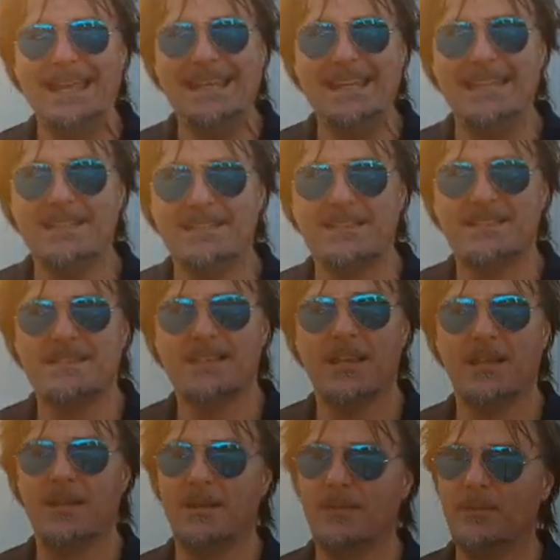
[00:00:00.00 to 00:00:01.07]
is
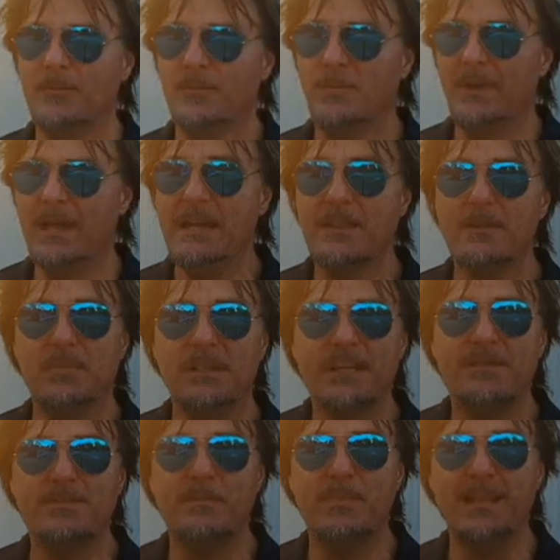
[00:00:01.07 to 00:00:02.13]
either
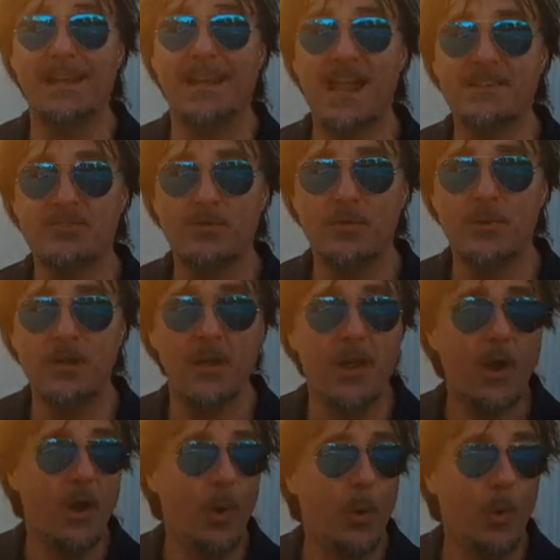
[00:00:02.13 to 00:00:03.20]
believed to be an asteroid
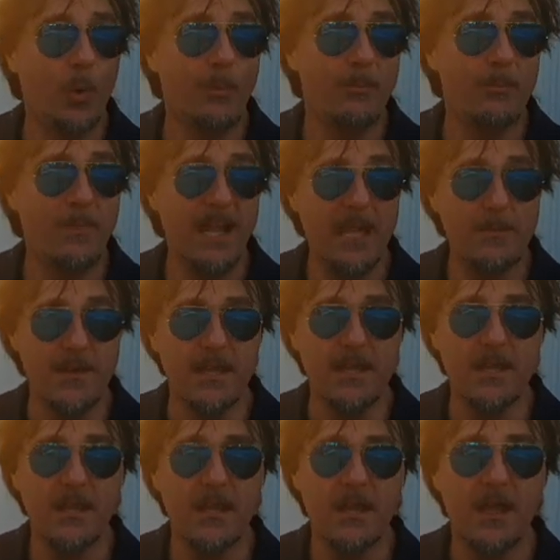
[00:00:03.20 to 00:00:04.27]
or maybe
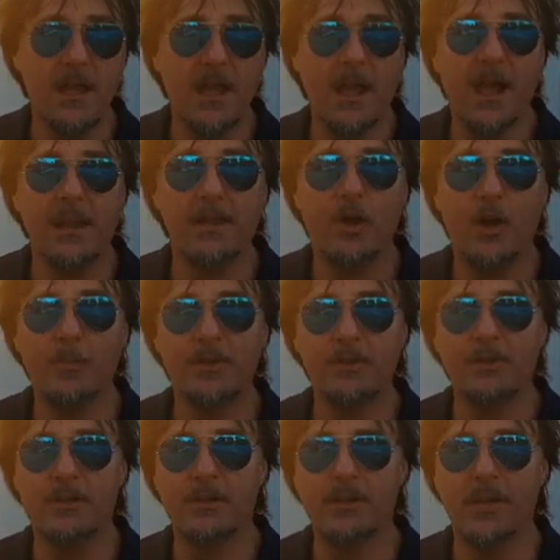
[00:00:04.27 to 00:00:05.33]
a comet
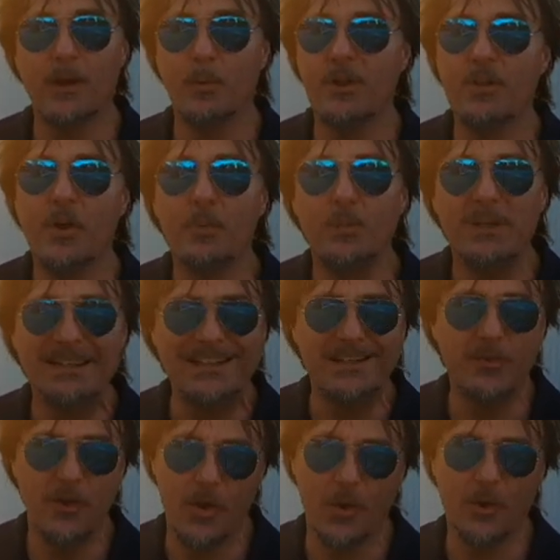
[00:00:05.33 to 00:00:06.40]
nuclei. We don't really
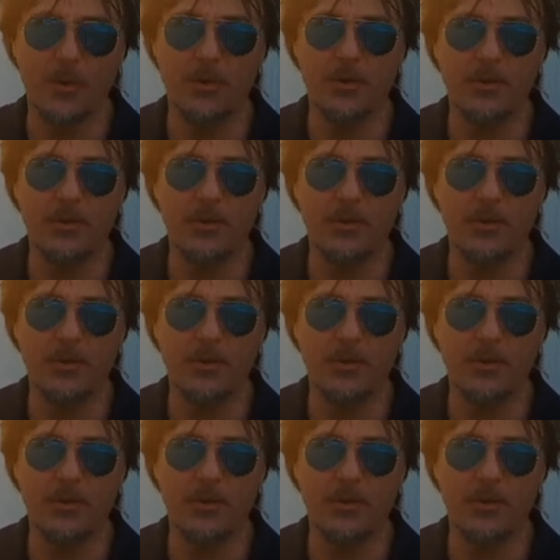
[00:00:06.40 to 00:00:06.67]
know.